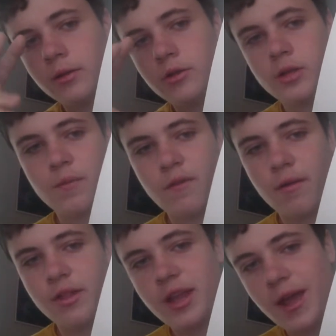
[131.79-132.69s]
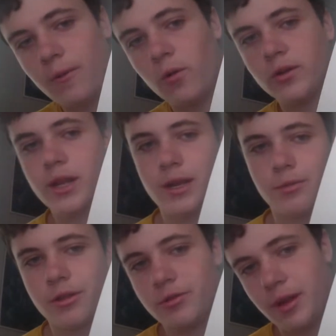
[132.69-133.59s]
2 times 5 is 10 or 10
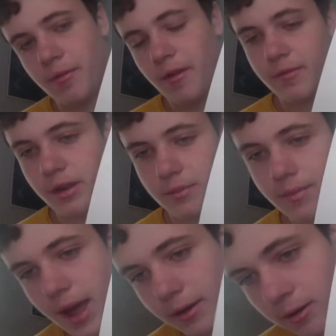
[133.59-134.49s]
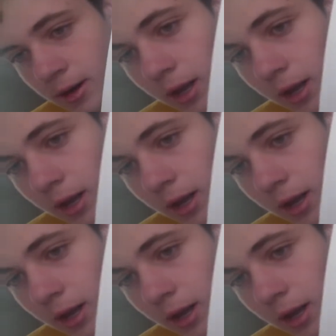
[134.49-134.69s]
equals 2 times 5. It doesn't matter.